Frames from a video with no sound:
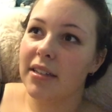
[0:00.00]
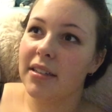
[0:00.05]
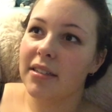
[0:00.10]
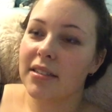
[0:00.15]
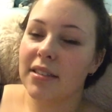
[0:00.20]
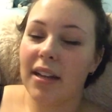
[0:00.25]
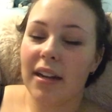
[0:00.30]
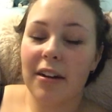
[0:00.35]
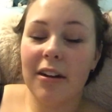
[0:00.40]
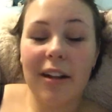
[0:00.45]
uh,
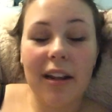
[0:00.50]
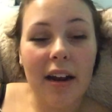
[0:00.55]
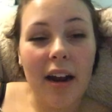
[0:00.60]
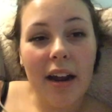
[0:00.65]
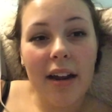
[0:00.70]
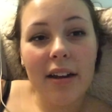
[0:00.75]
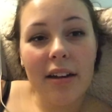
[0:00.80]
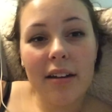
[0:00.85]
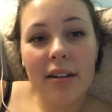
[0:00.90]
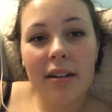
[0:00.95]
Saturday
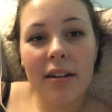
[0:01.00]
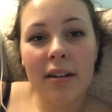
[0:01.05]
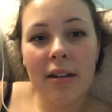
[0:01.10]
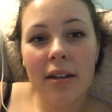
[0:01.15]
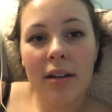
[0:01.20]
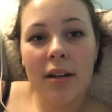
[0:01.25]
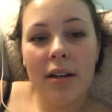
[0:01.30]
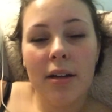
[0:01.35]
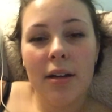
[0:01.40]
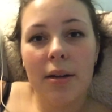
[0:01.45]
night,
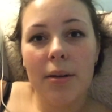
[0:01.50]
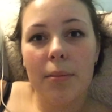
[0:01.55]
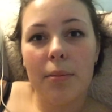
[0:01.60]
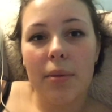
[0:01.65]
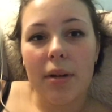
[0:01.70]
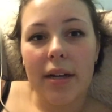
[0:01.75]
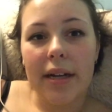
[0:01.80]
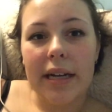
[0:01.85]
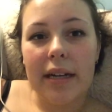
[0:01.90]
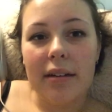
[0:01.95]

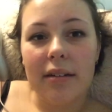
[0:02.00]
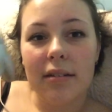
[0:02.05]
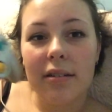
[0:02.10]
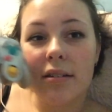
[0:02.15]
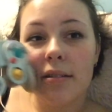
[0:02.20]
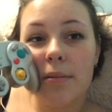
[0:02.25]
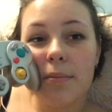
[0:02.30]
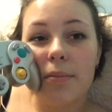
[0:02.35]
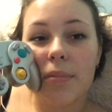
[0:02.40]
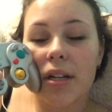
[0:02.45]
playing
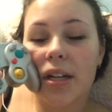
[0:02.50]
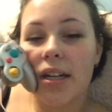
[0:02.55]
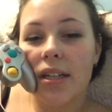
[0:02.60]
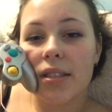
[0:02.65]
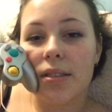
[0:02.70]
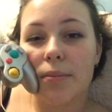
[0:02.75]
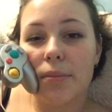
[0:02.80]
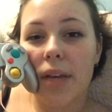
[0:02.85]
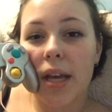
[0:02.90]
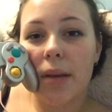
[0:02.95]
playing
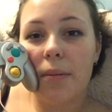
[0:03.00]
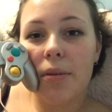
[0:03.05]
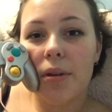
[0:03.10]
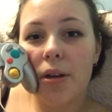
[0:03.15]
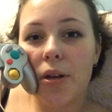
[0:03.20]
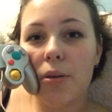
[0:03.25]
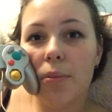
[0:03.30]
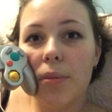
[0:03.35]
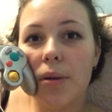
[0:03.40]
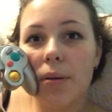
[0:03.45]
some
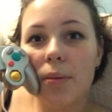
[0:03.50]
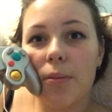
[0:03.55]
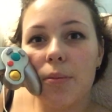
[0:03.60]
GameCube.